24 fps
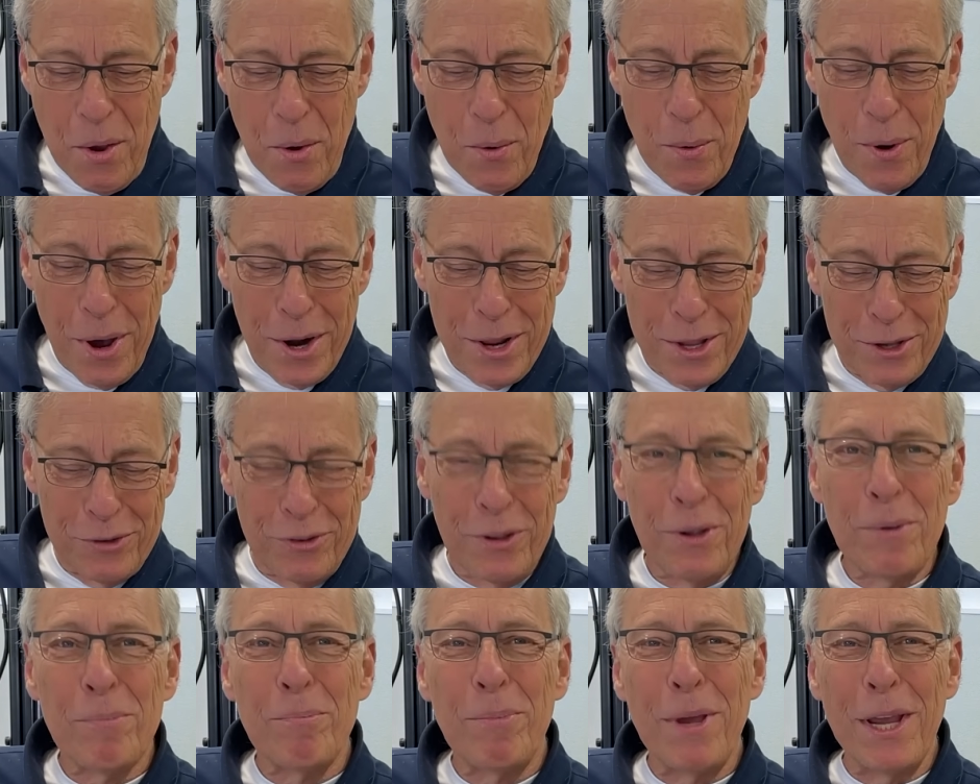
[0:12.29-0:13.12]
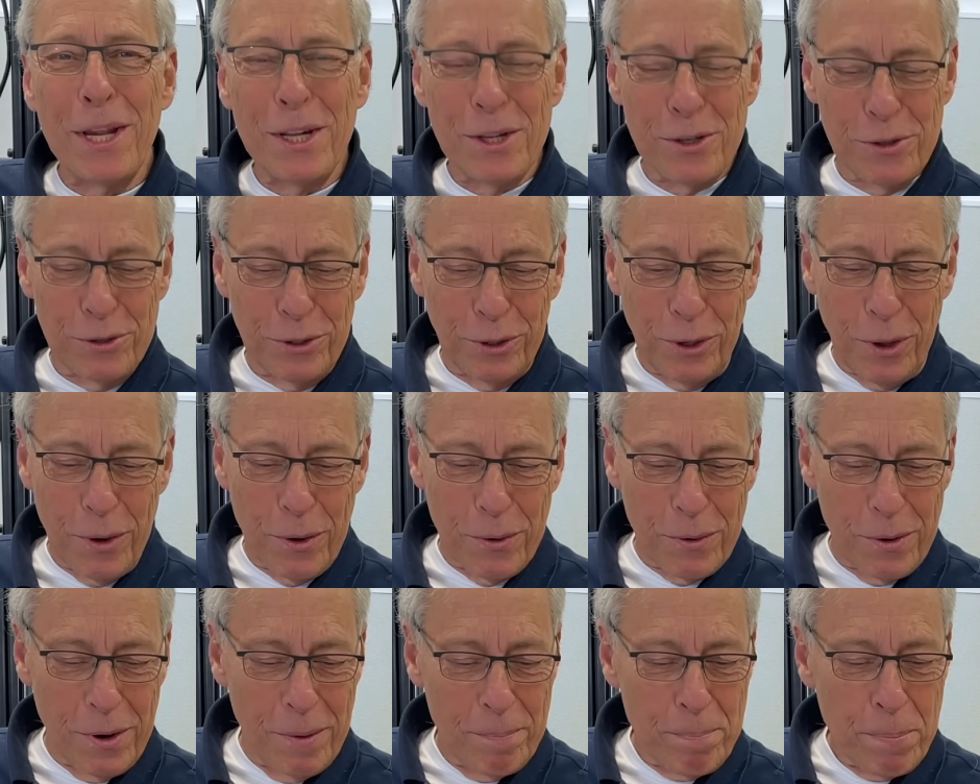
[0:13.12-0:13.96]
what is the impedance
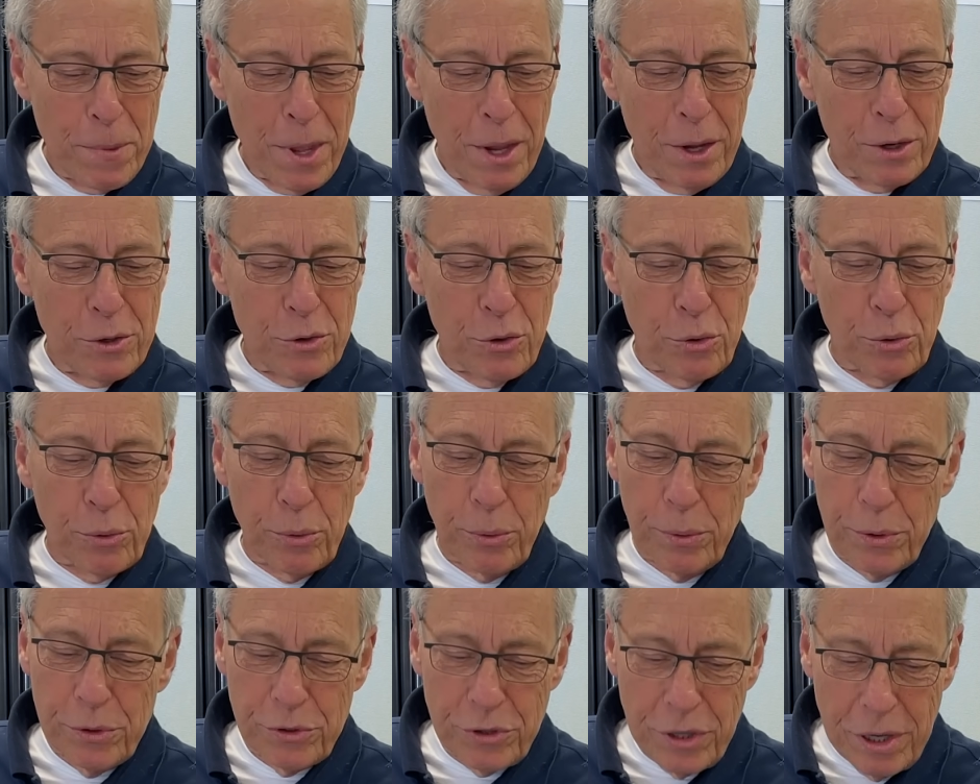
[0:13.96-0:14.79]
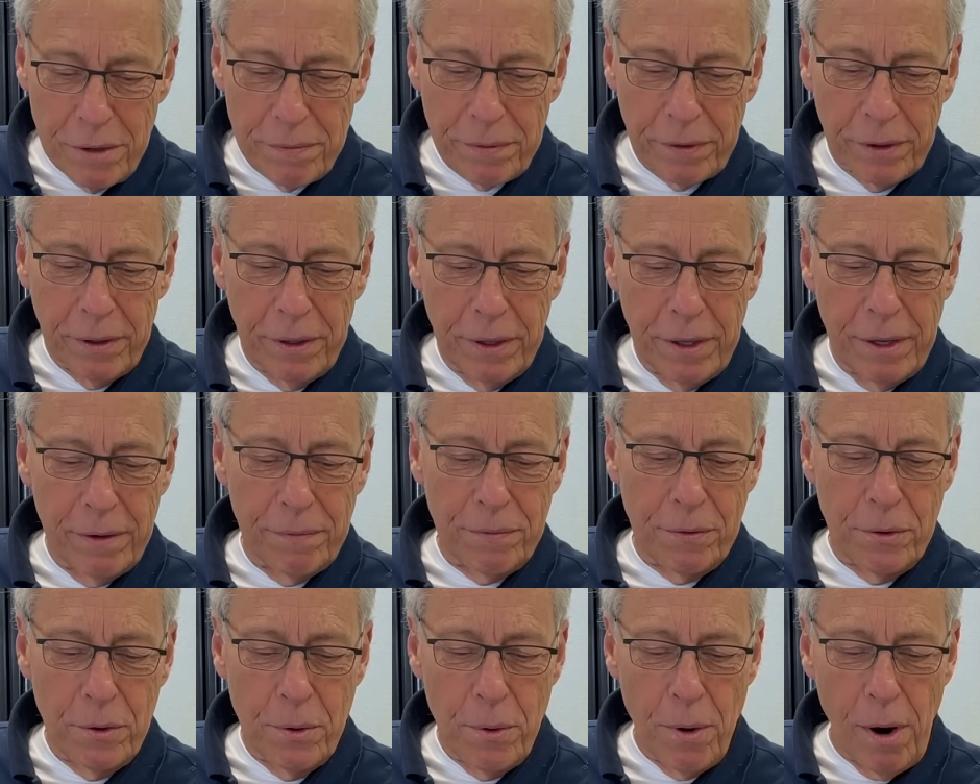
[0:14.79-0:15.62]
load to a receiver if
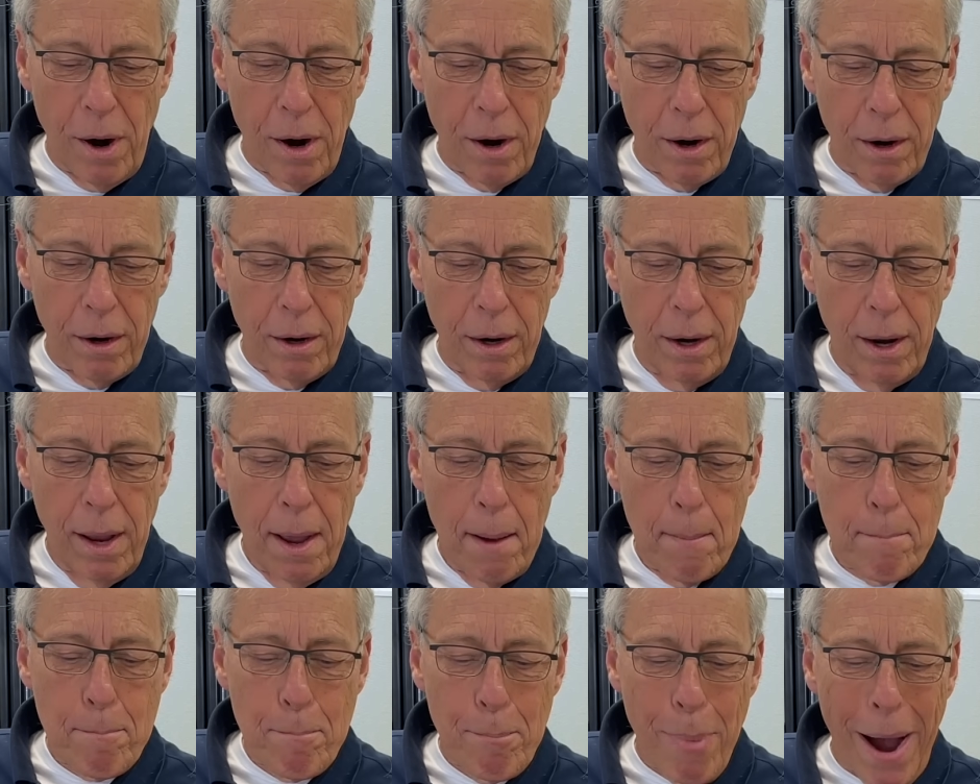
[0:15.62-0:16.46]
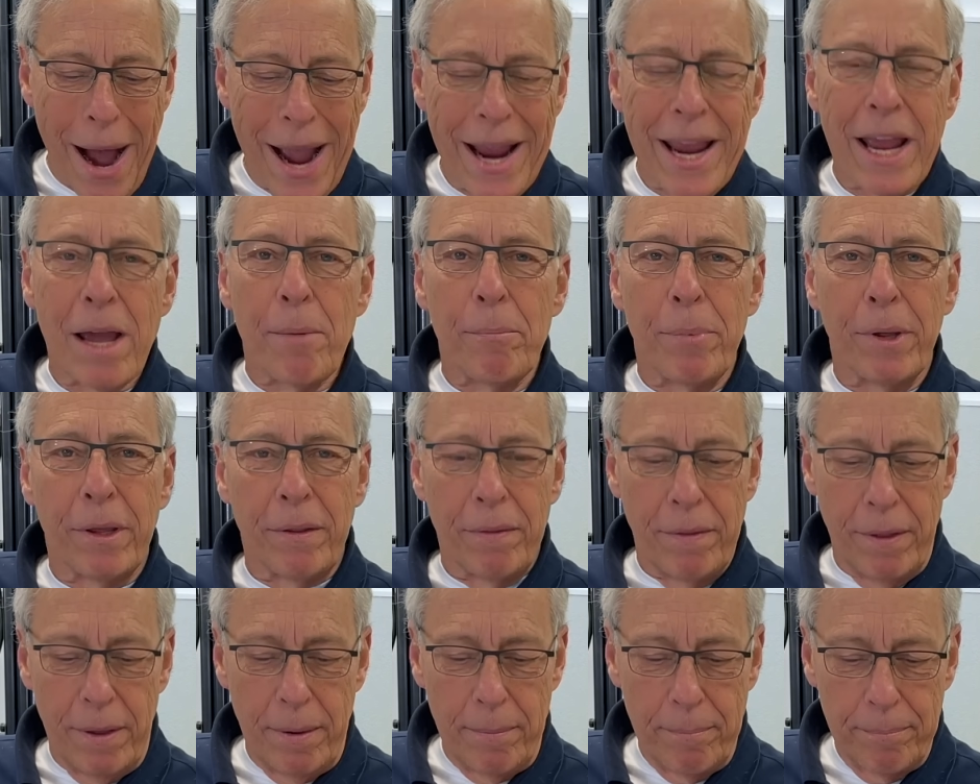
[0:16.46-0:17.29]
you are biamping
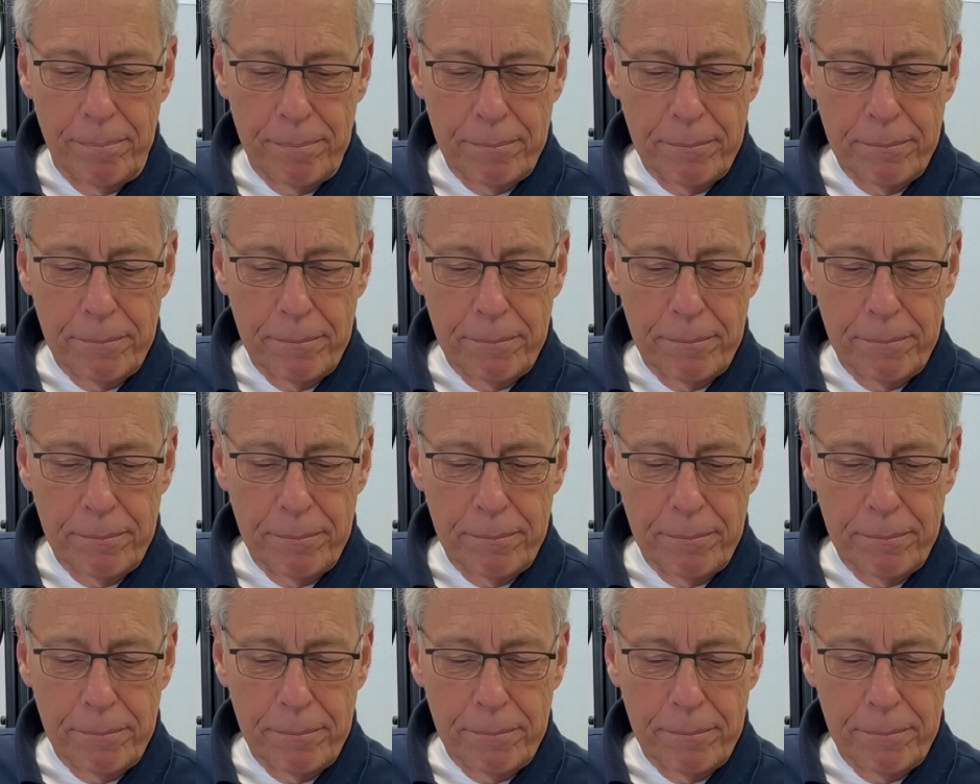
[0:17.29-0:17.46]
them?